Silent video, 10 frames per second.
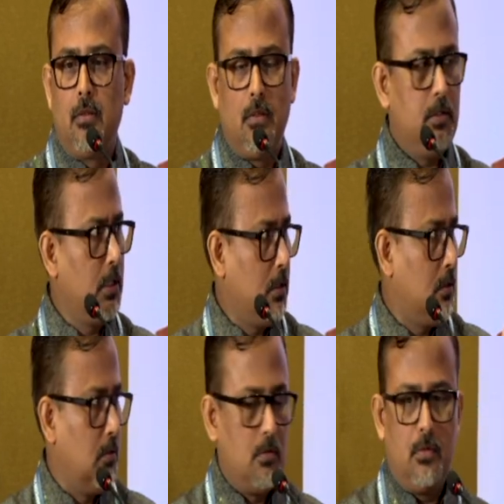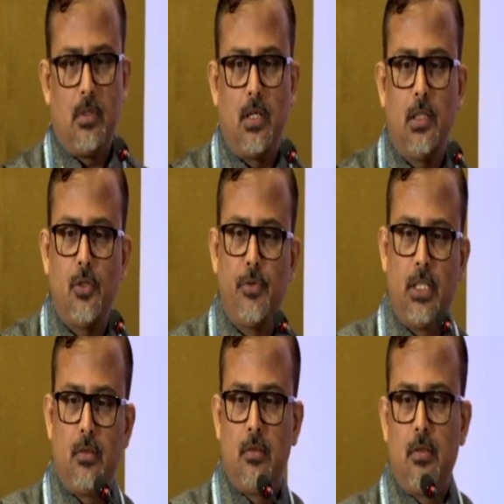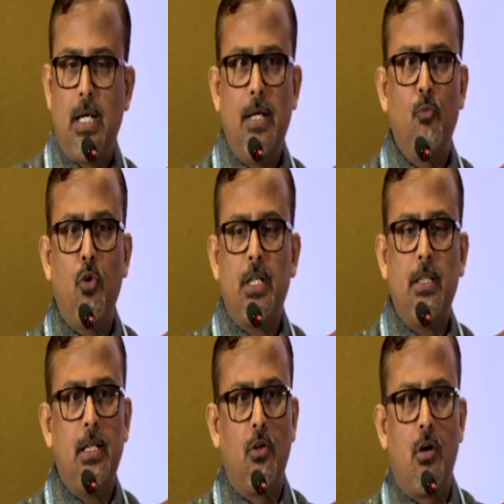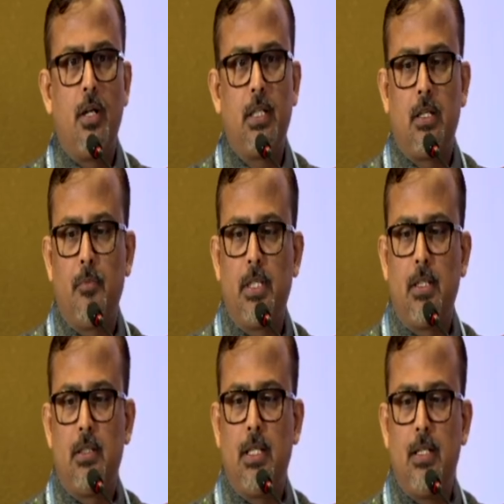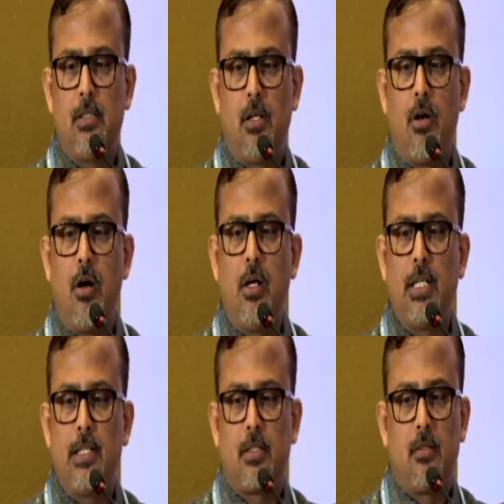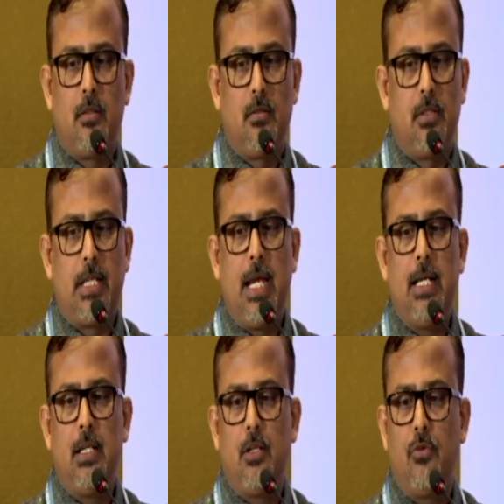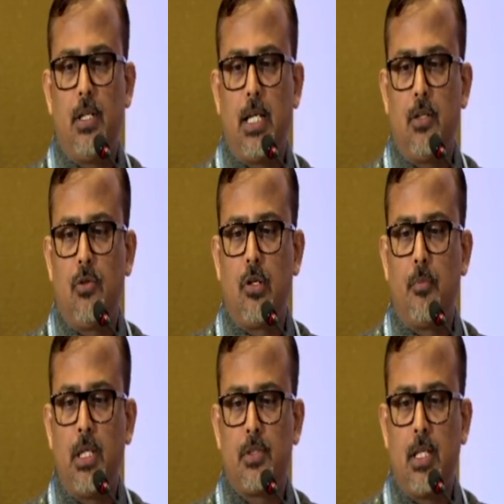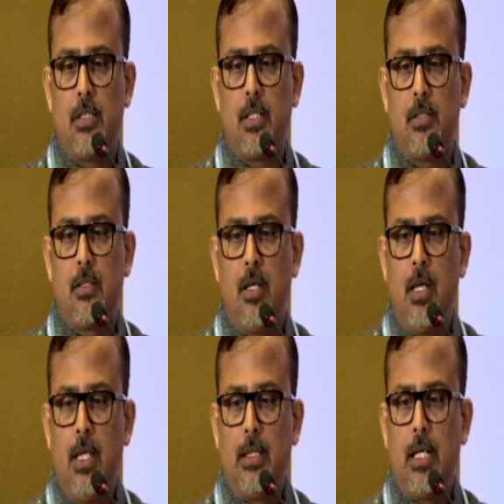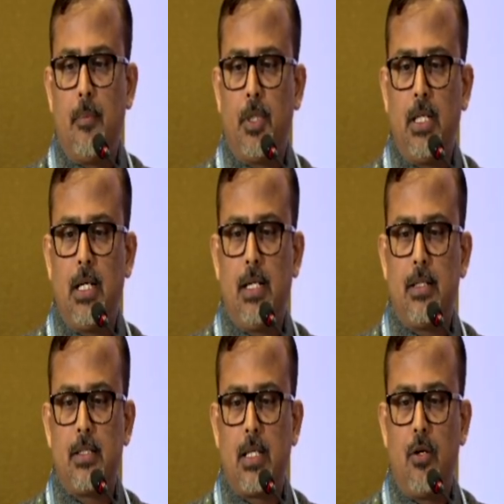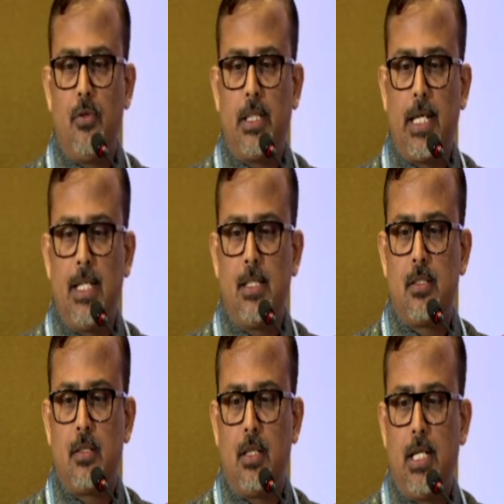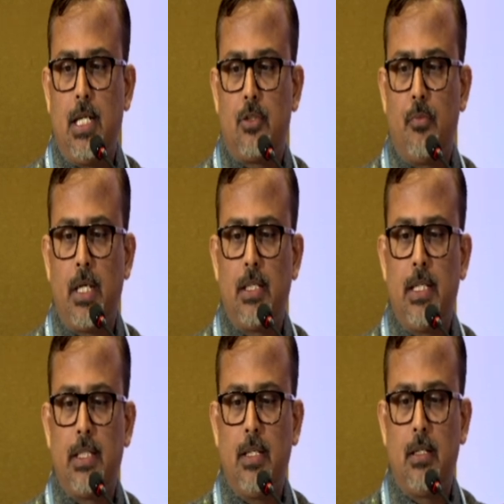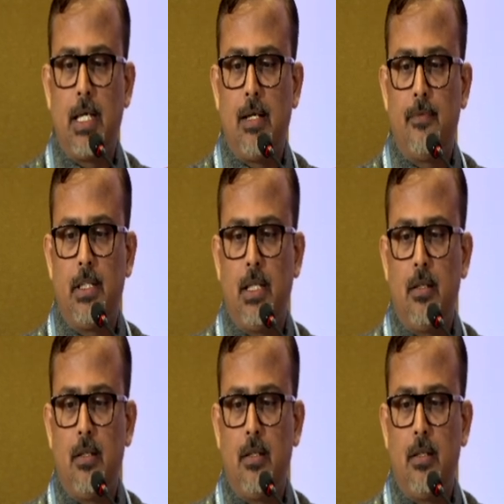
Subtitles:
just concluding. And what are the non-recommended? There is a long list. Standalone ergonomic changes, therapeutic ultrasound, TENS, electromagnetic, galvanic,